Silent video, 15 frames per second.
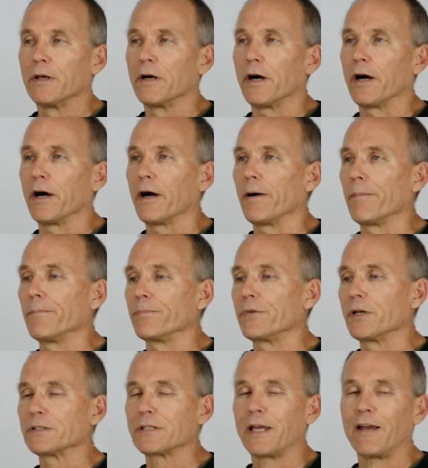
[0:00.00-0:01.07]

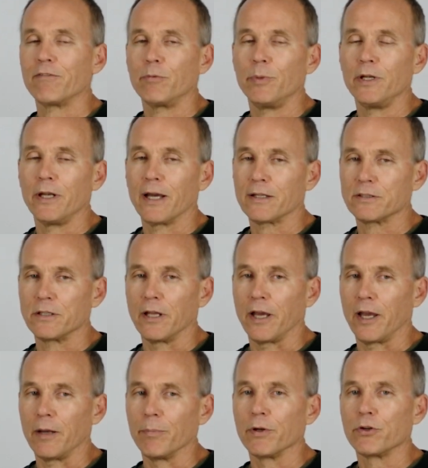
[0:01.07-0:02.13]
Doesn't have to be next
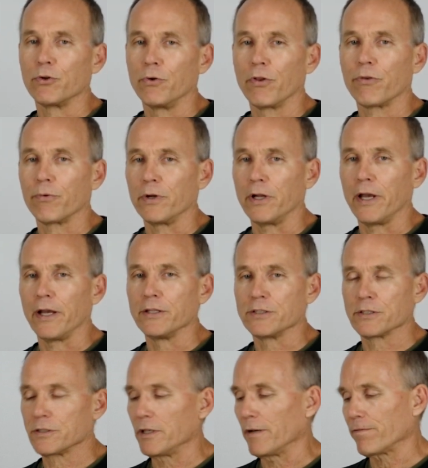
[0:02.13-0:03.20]
day, but 2 to 3 days
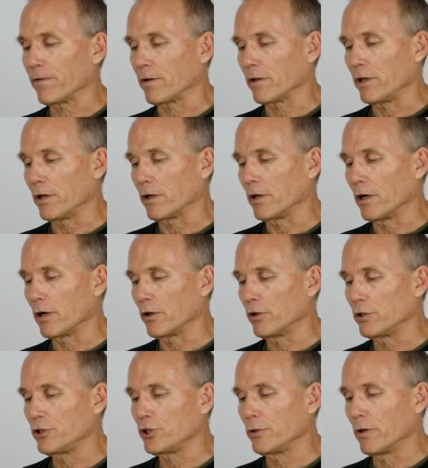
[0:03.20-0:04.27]
is definitely a
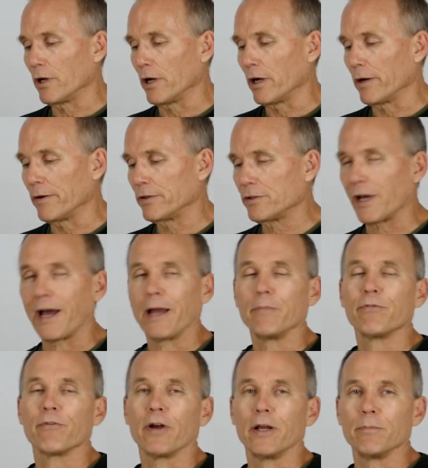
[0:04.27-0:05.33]
good time
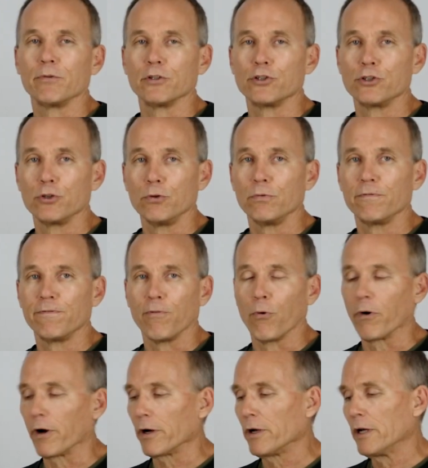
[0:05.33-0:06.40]
frame to shoot
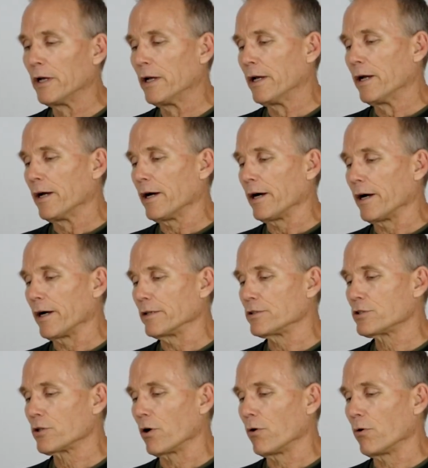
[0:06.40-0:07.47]
for.
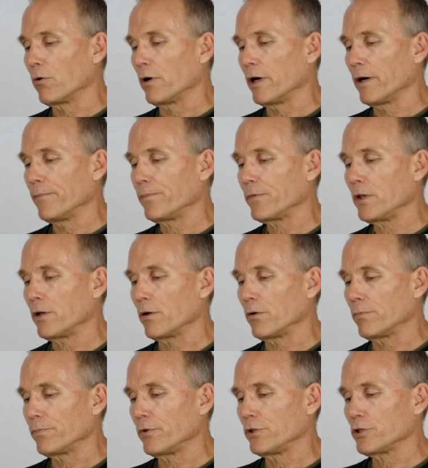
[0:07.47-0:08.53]

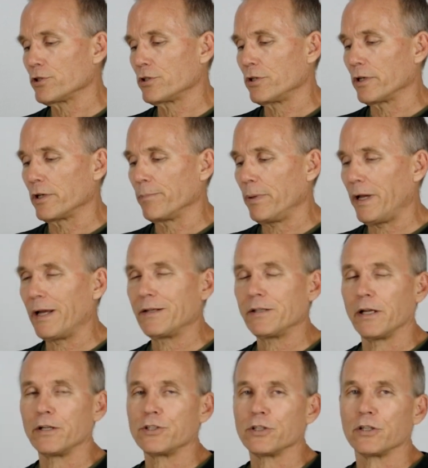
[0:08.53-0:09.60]
Just pay
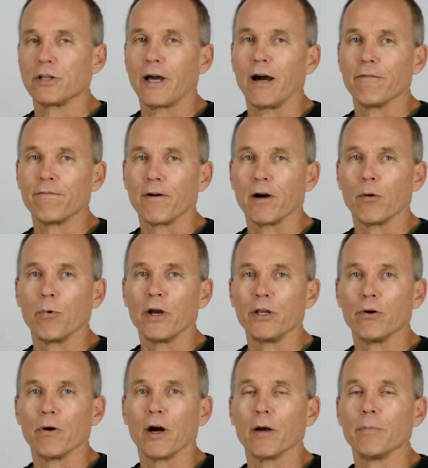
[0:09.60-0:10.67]
attention to how far away
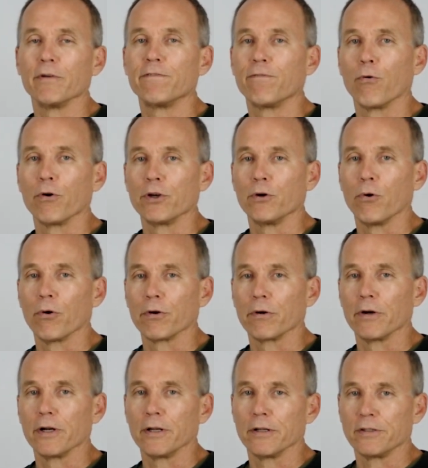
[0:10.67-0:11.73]
you are before you
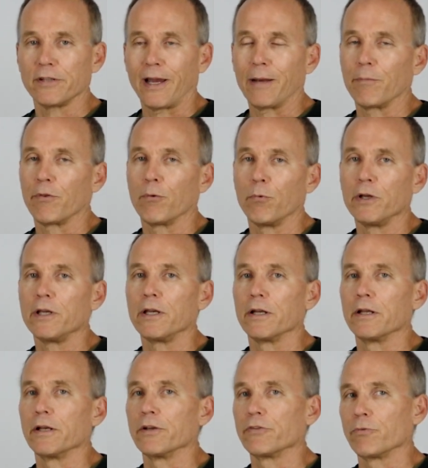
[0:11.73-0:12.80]
order it, and the time of the week it
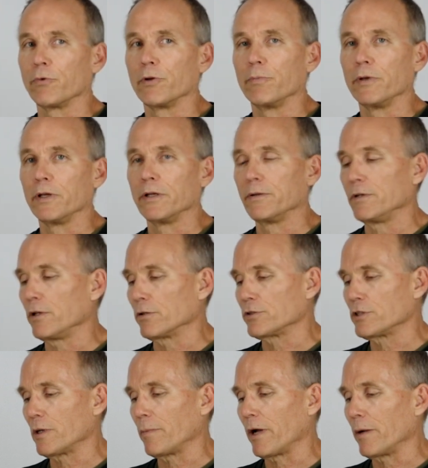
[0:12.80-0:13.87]
is would be,
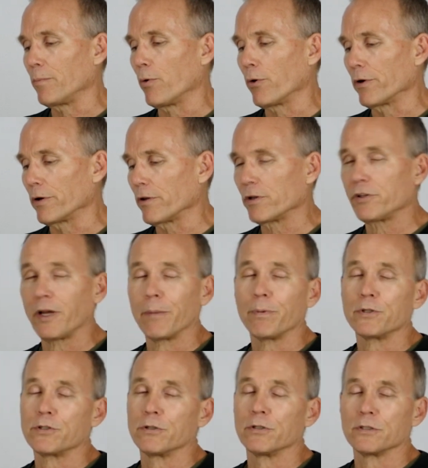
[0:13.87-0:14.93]
semi-important. The
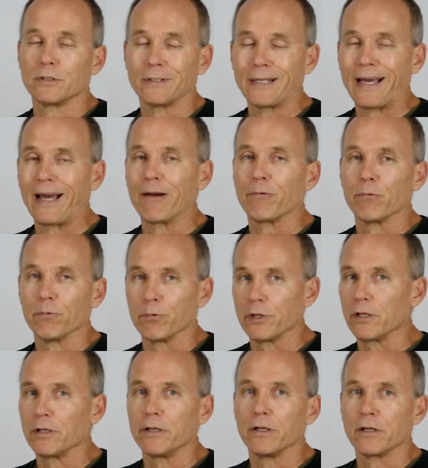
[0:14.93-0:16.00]
temperature is not
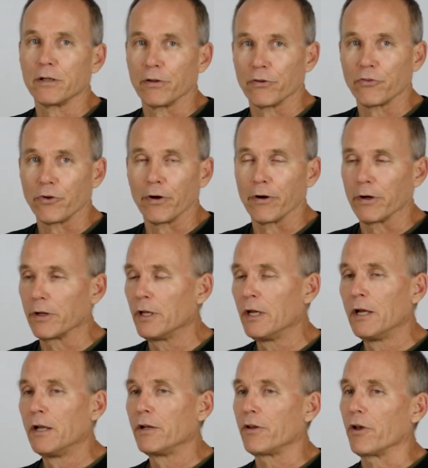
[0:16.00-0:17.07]
really a concern.
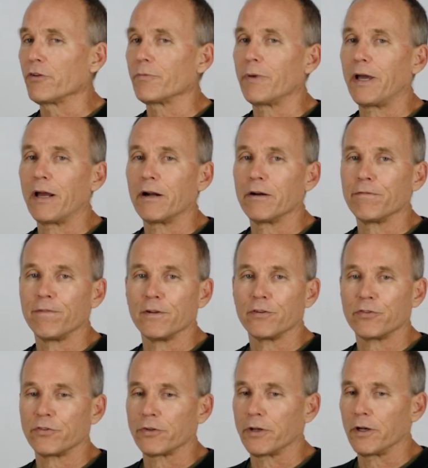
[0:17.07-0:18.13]
Doesn't matter if
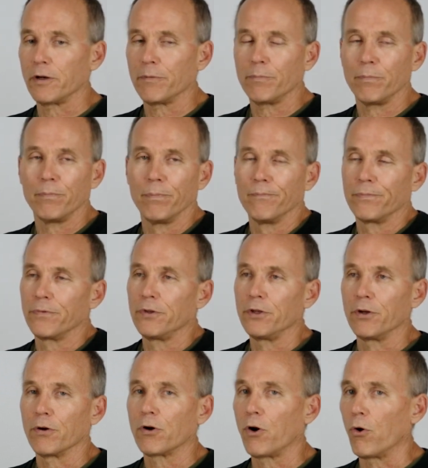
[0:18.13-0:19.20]
it's,
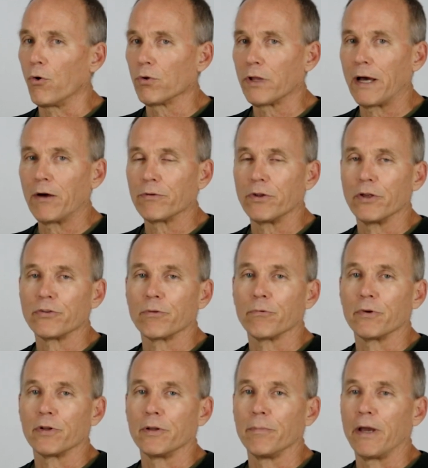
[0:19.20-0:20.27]
cold out. Doesn't
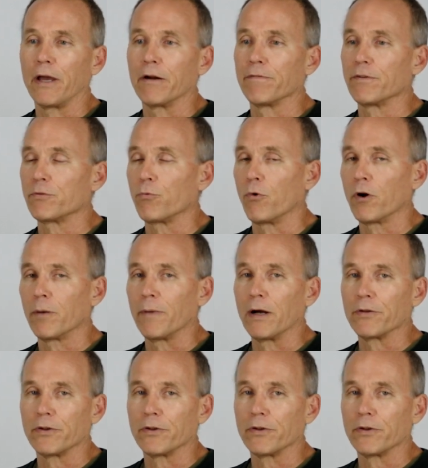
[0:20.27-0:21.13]
really matter if it's warm out.